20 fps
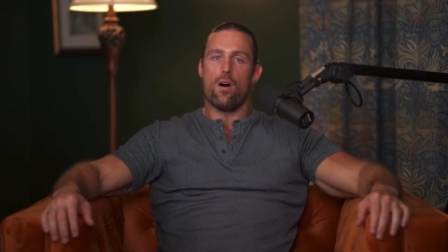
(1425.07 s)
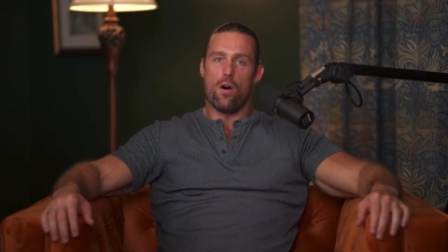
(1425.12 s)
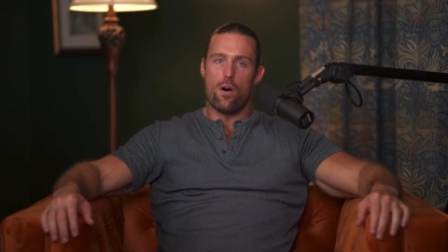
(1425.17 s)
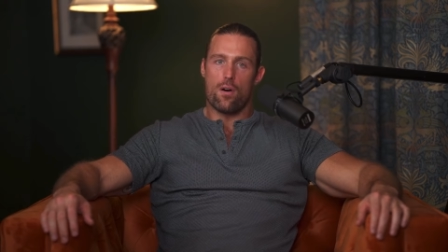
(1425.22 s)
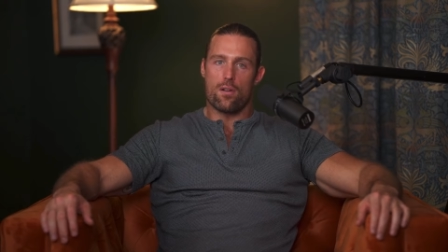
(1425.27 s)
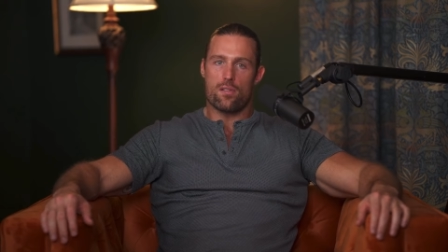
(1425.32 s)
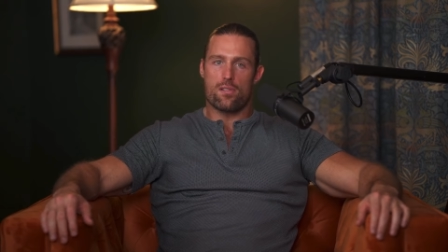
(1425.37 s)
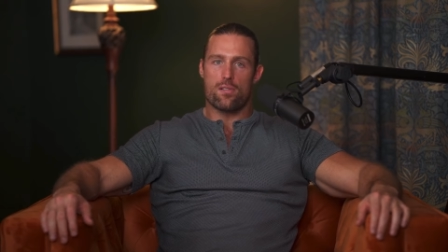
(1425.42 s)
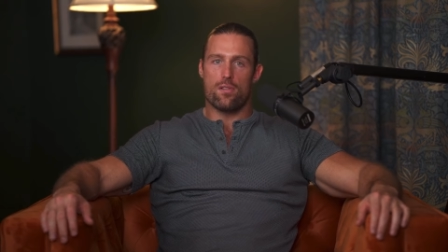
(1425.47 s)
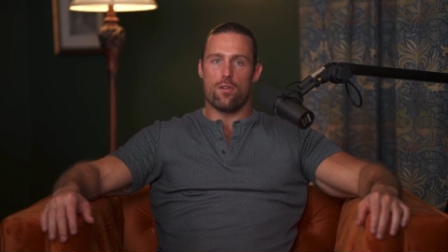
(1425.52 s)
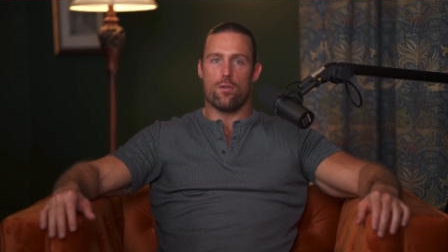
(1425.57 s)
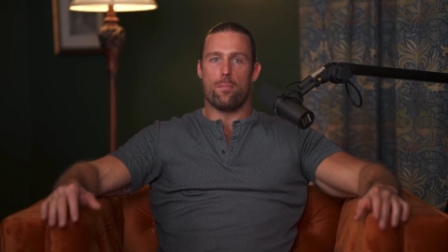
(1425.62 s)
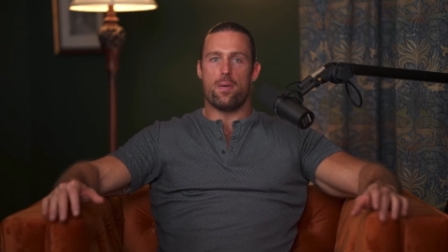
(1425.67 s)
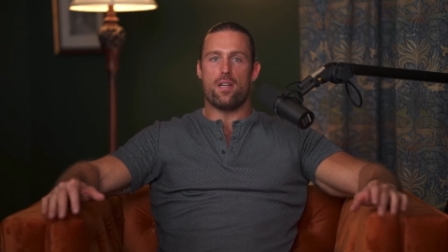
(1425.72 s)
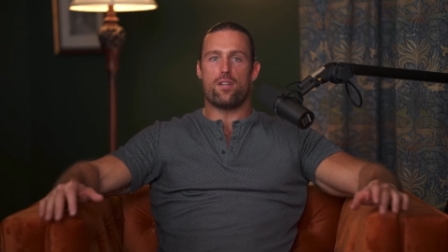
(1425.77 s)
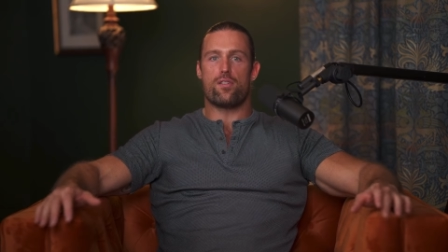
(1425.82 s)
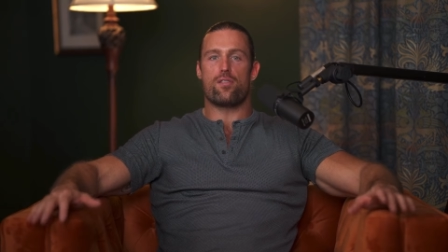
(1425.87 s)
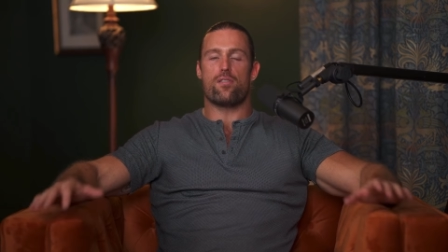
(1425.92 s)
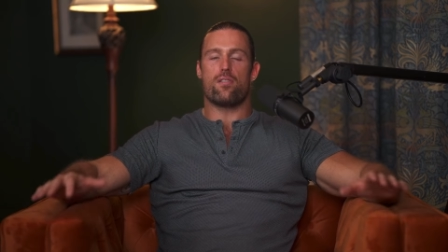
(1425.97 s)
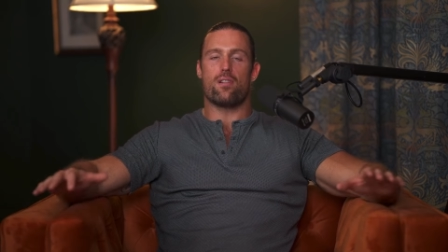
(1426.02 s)
Also,
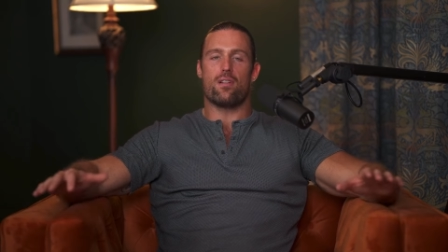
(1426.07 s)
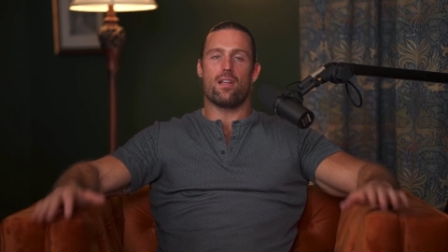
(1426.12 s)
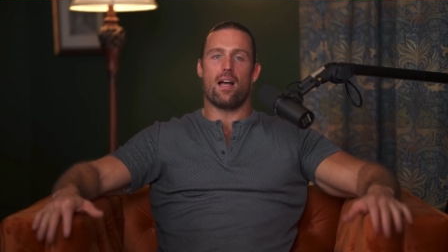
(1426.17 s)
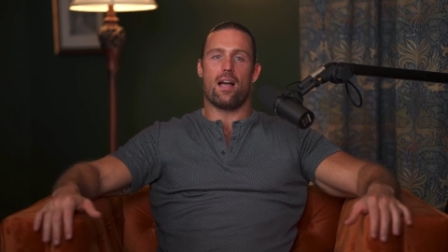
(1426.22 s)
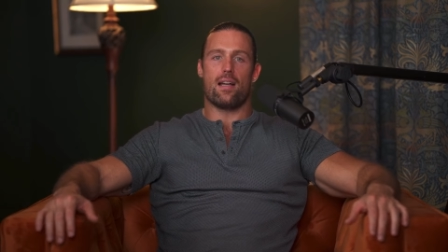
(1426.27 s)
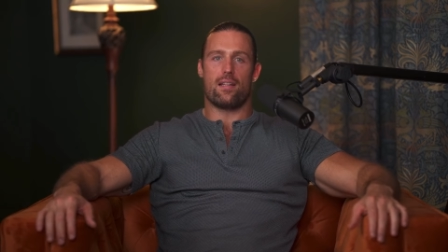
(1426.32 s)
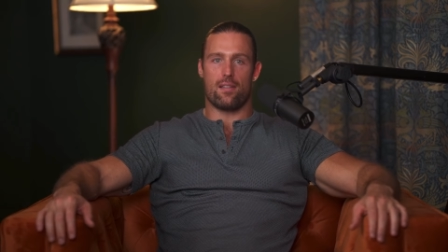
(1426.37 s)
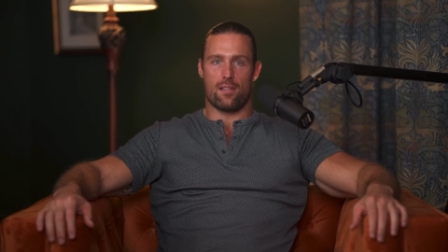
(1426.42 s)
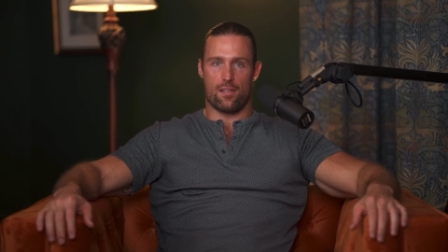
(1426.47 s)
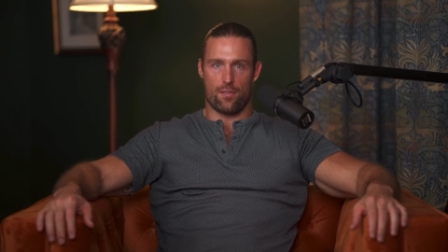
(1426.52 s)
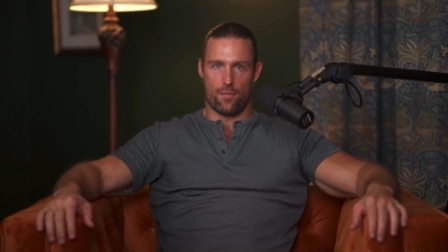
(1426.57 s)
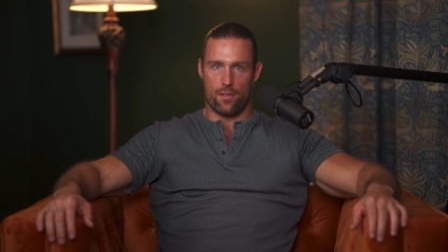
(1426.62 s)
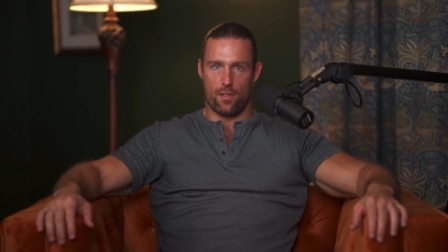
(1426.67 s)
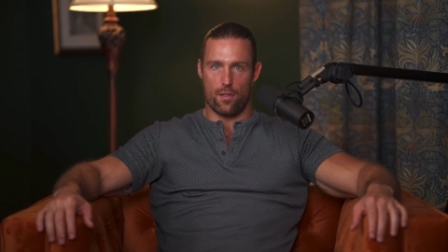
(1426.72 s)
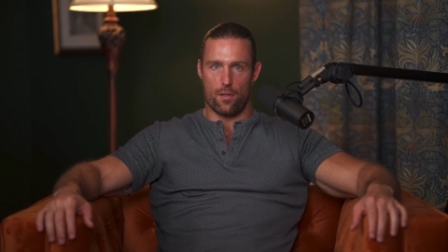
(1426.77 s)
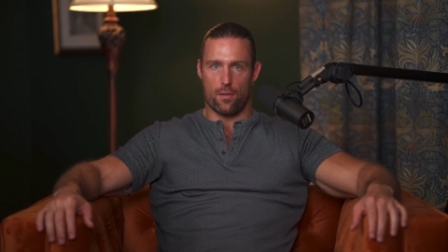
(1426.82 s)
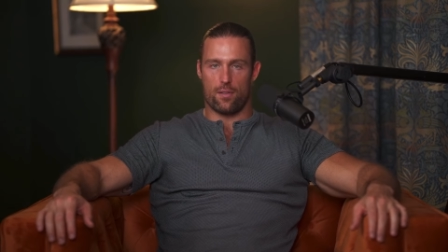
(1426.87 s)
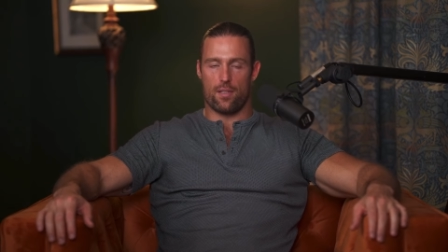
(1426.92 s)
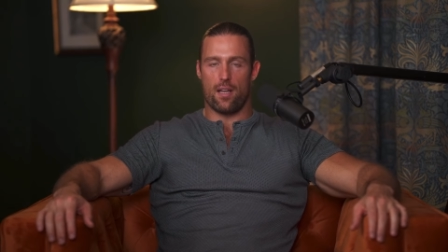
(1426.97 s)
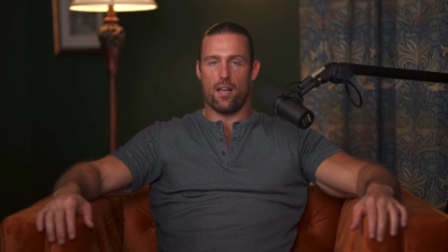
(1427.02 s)
make sure to like this
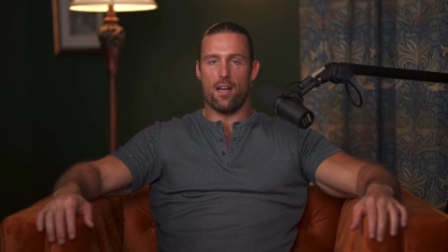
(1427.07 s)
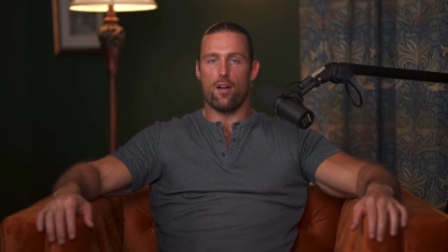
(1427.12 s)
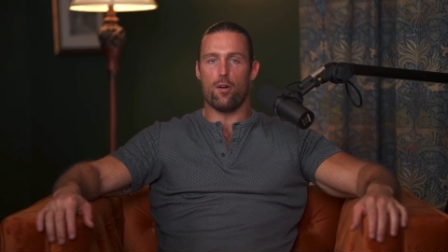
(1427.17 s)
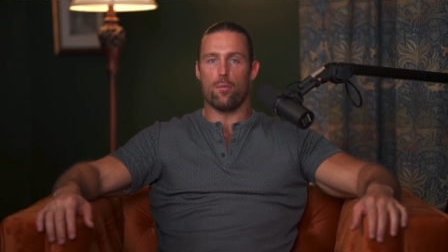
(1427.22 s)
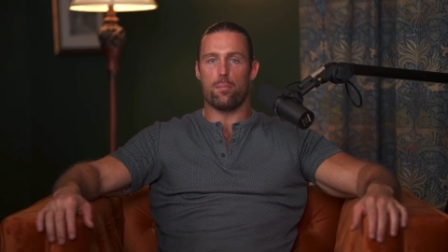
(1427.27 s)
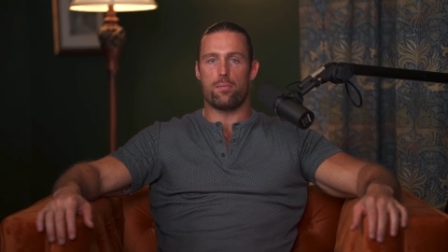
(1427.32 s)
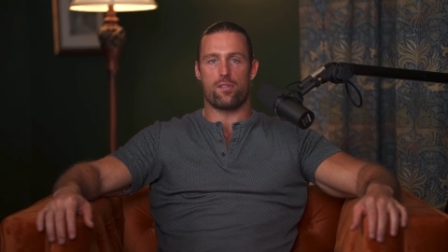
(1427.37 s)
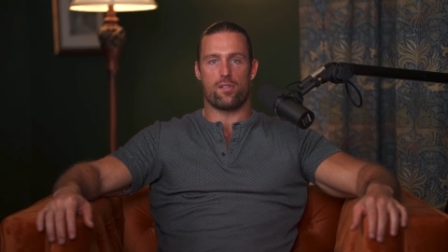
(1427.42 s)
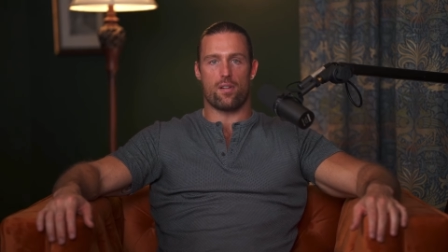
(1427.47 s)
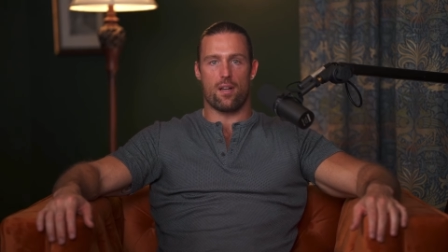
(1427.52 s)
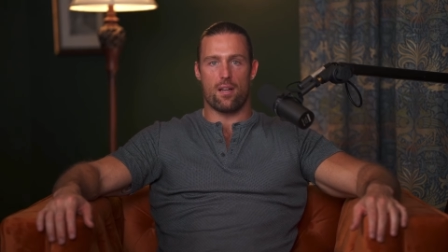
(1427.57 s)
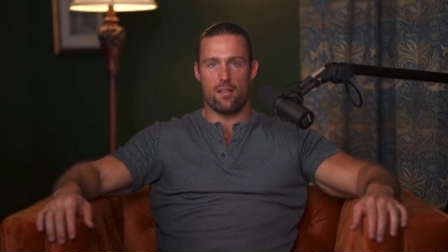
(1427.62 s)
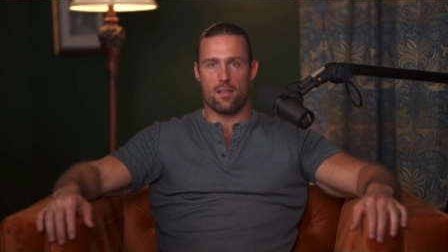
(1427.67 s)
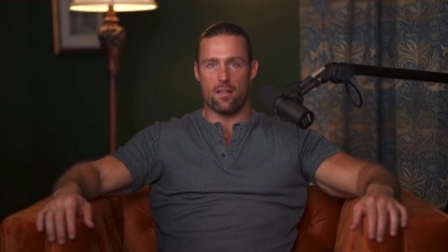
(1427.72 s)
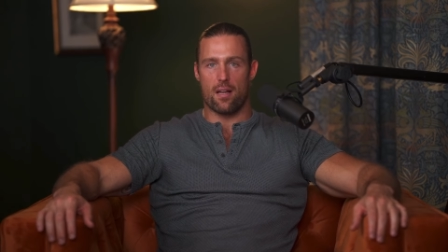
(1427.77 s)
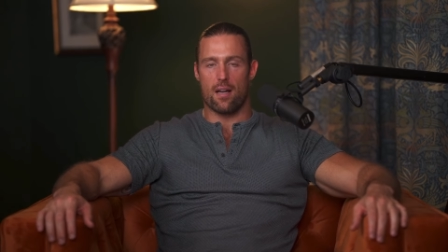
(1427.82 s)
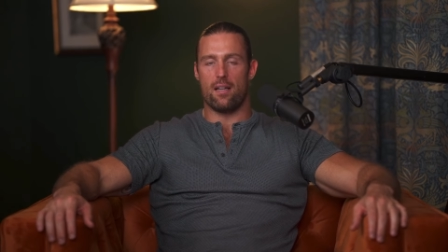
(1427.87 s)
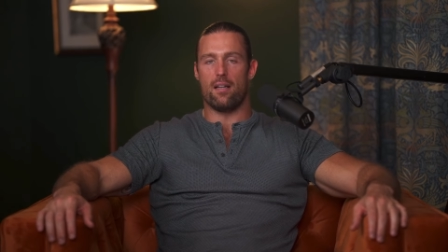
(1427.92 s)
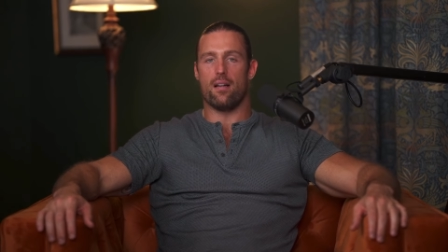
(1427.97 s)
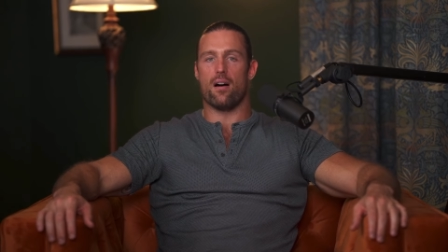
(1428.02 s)
video to help shine
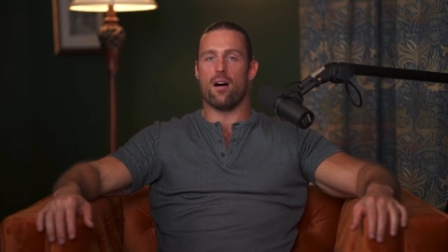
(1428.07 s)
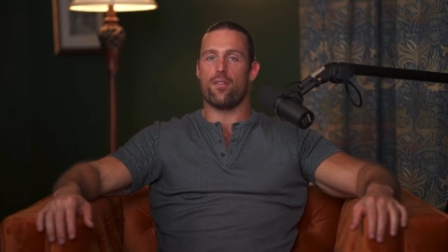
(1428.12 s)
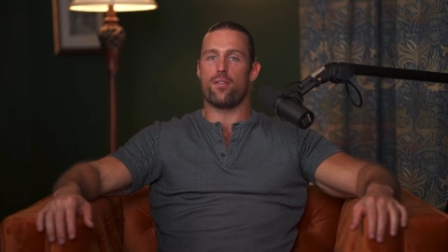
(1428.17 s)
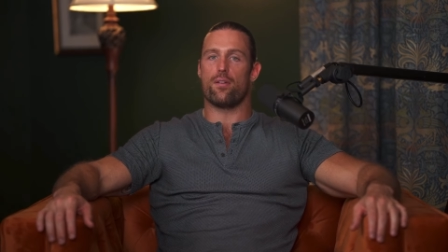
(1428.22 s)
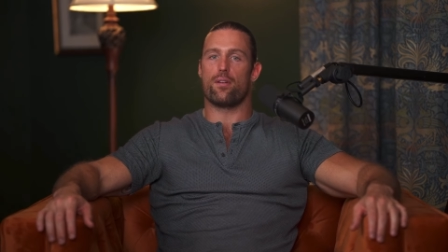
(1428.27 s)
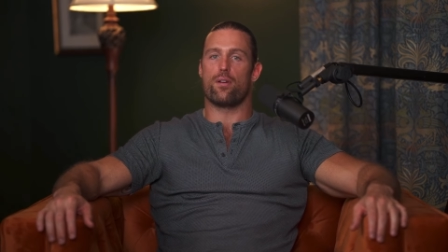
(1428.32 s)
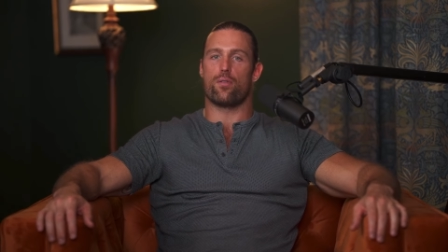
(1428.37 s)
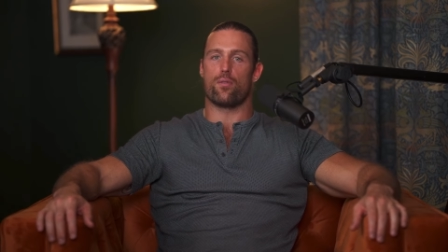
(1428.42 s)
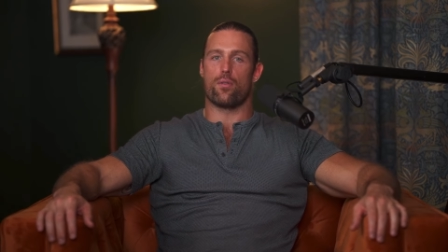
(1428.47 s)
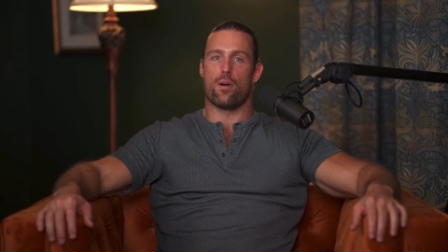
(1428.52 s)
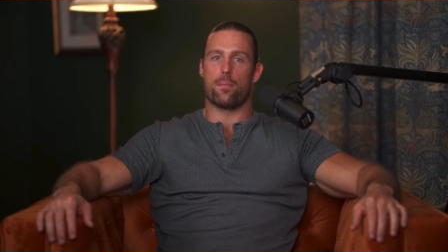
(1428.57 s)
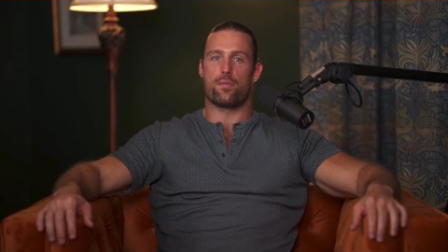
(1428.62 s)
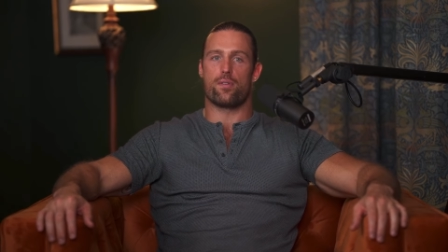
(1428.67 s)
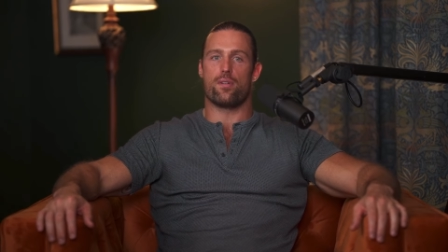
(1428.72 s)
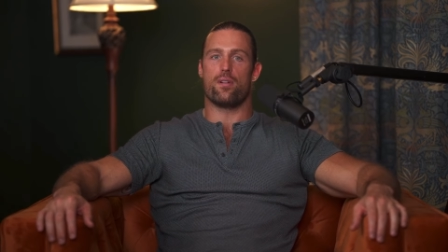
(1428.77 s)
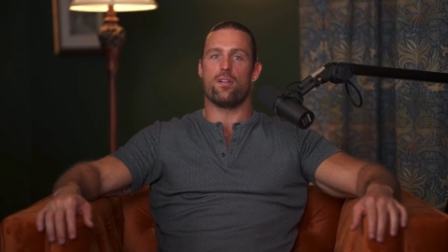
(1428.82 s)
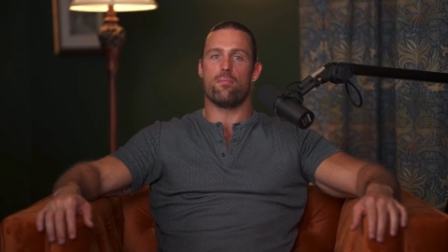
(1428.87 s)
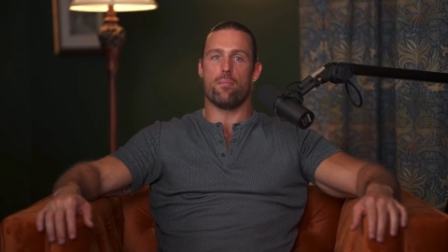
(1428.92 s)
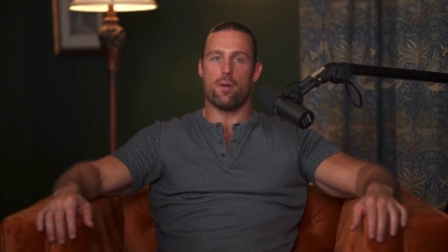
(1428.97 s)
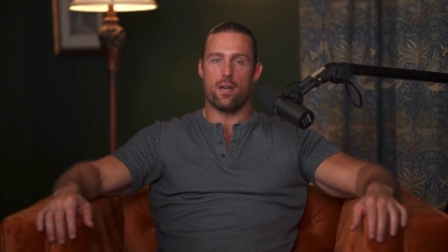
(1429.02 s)
light on the
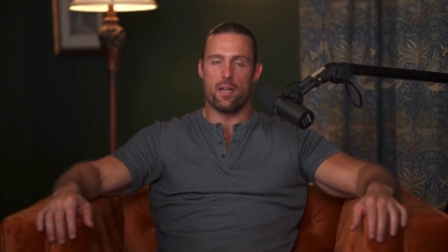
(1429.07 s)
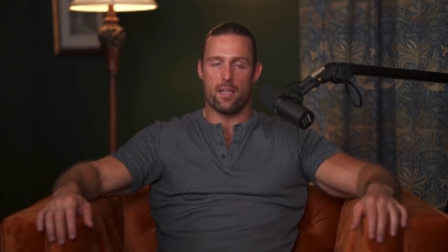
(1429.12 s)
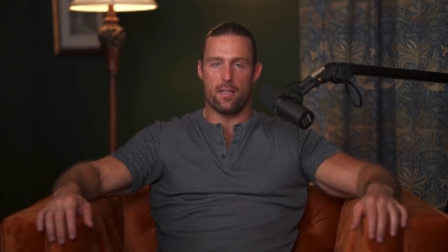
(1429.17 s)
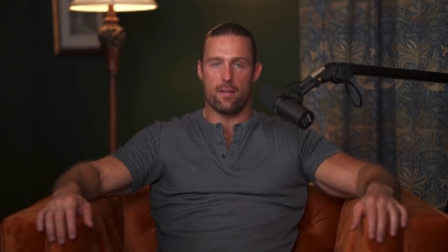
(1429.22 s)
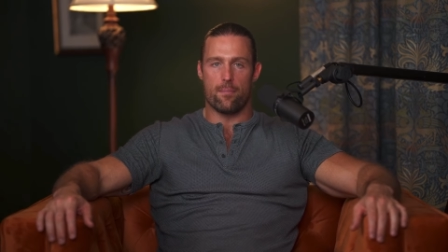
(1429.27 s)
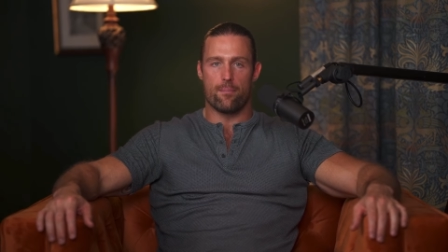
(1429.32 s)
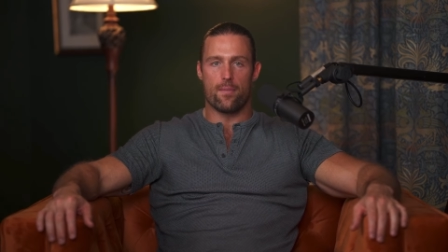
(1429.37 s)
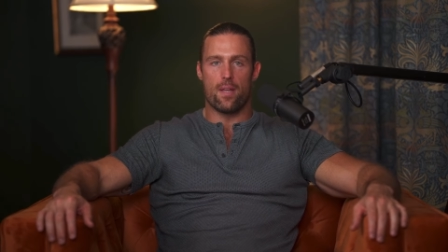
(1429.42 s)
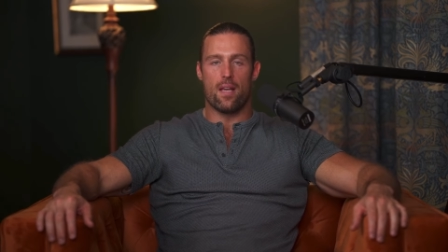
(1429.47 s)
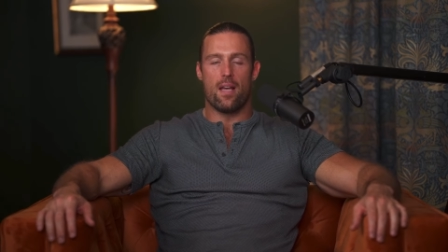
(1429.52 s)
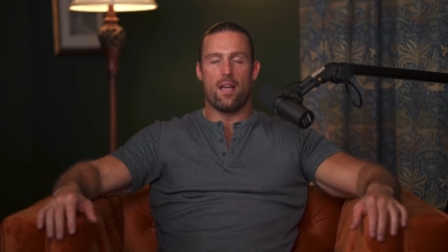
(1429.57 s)
corruption of money.